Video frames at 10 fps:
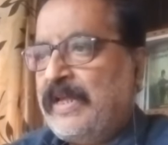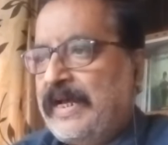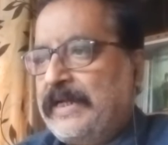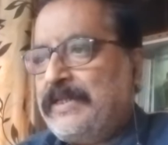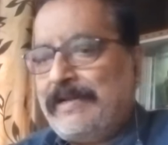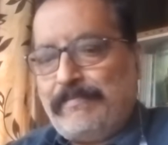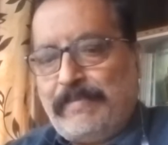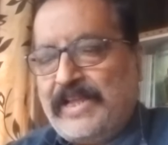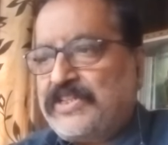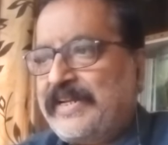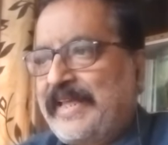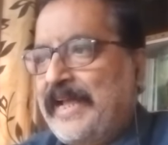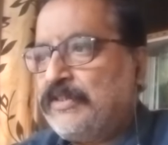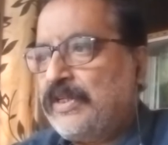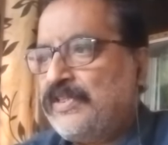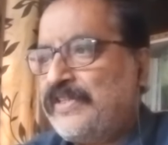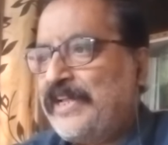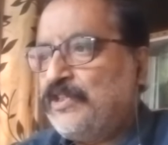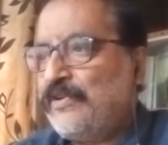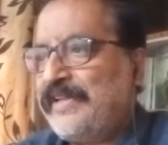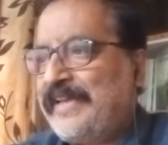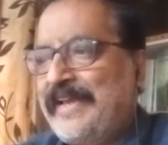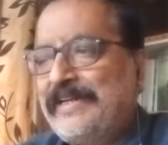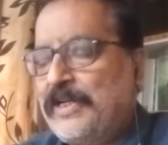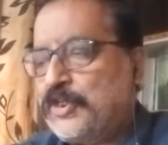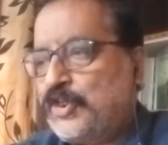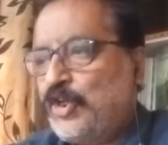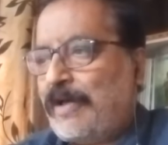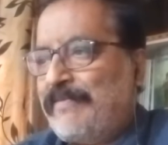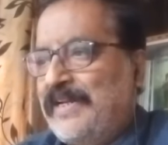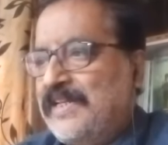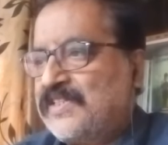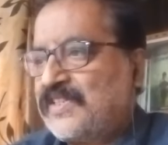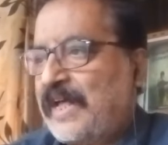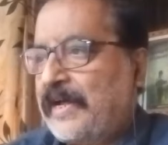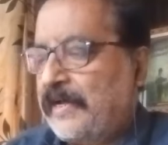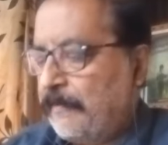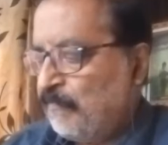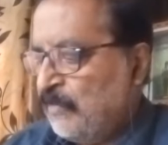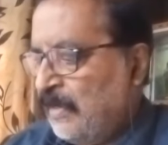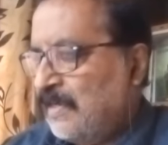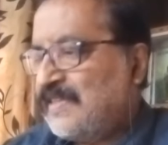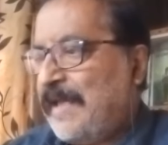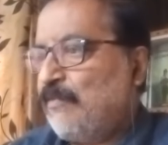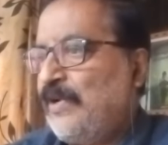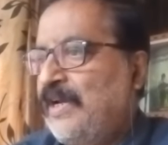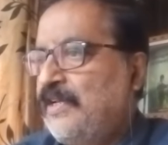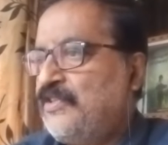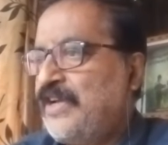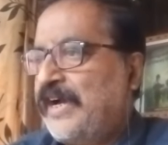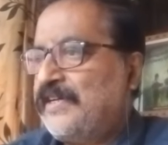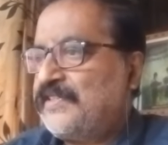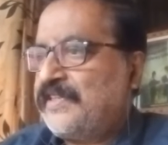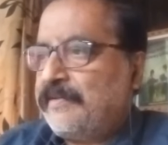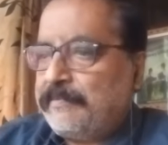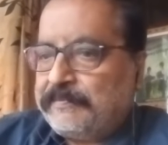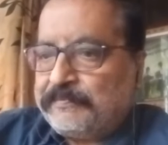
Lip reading: Other major 18th century English novelists are Samuel Richardson,